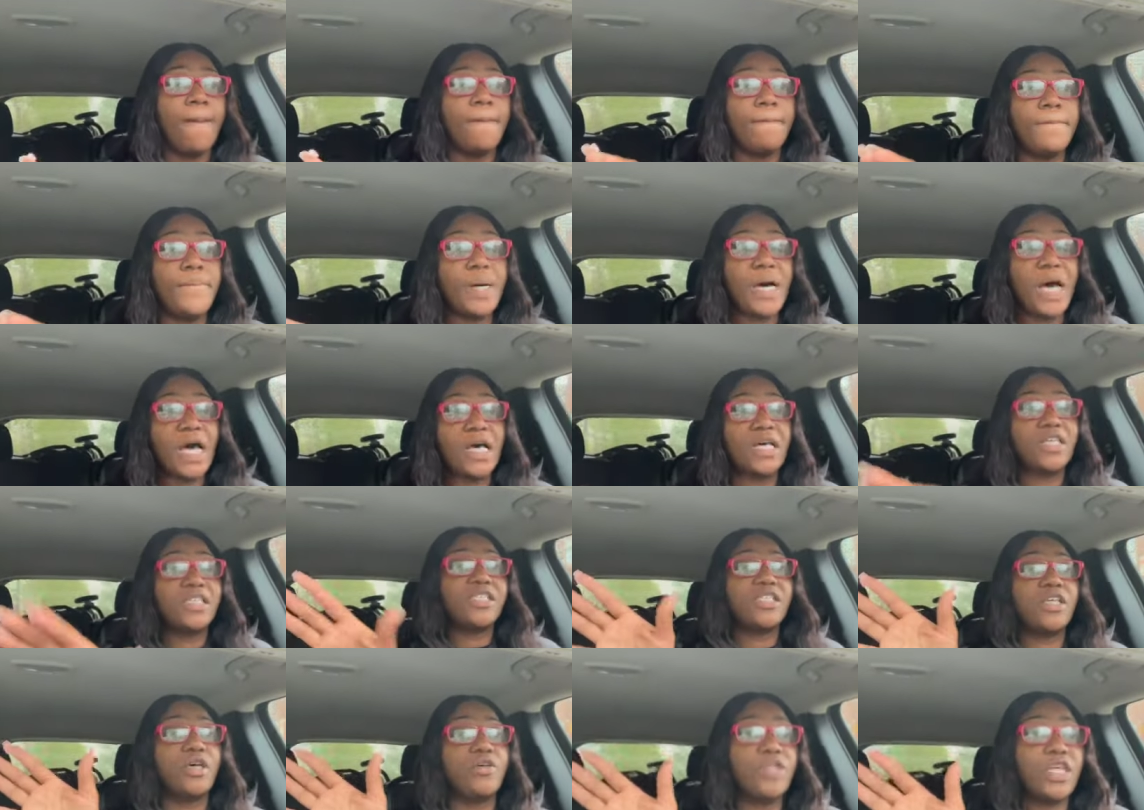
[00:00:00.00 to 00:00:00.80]

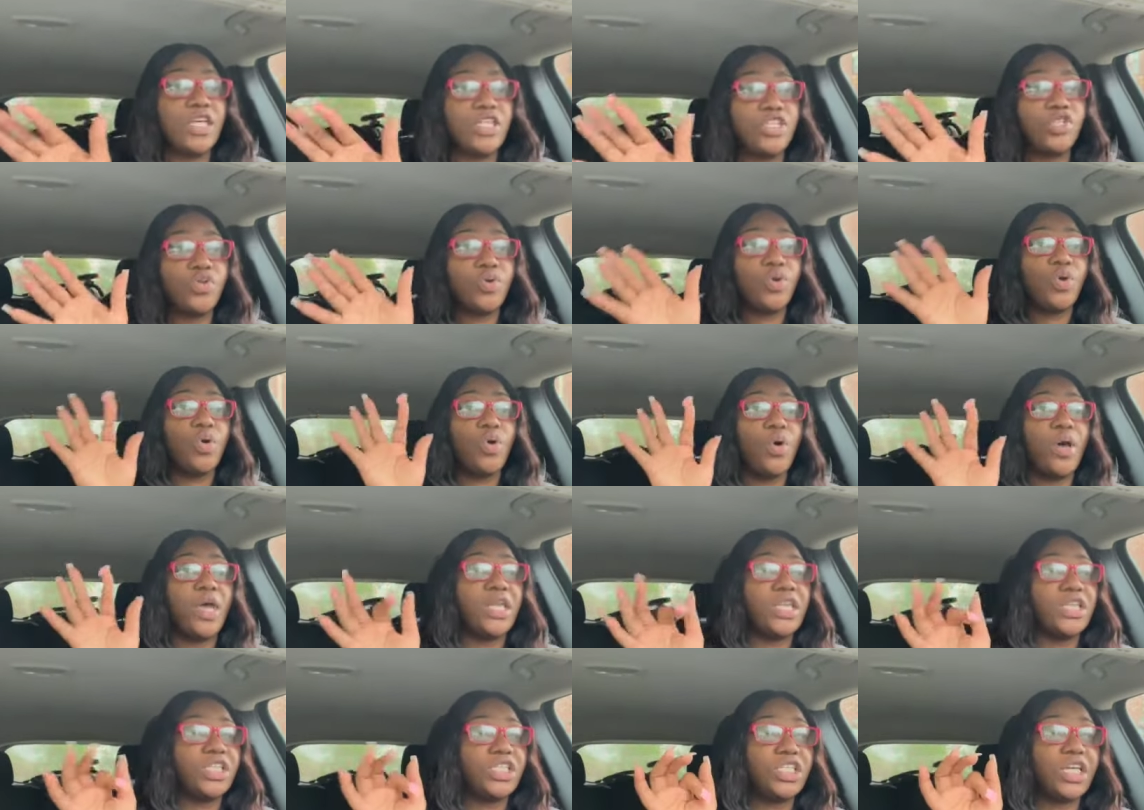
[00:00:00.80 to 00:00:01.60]
box so that you can go
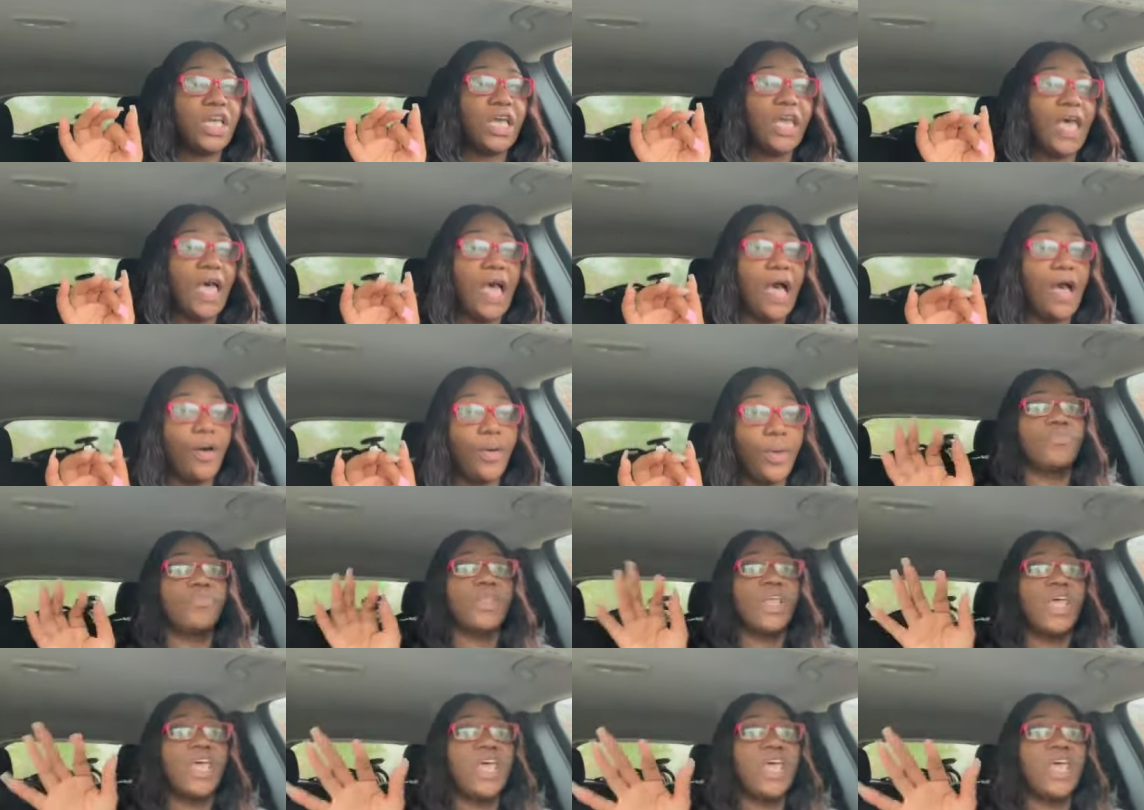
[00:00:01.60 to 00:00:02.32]
ahead and check it out.